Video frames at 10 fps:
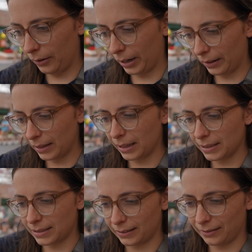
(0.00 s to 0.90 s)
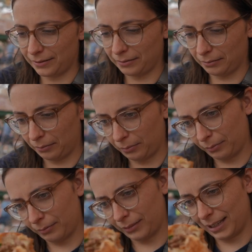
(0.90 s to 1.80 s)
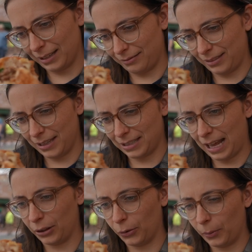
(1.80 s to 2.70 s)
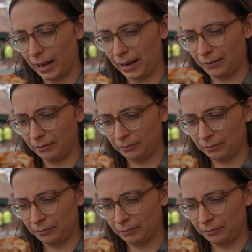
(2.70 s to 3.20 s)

Okay, let's get this out of the way.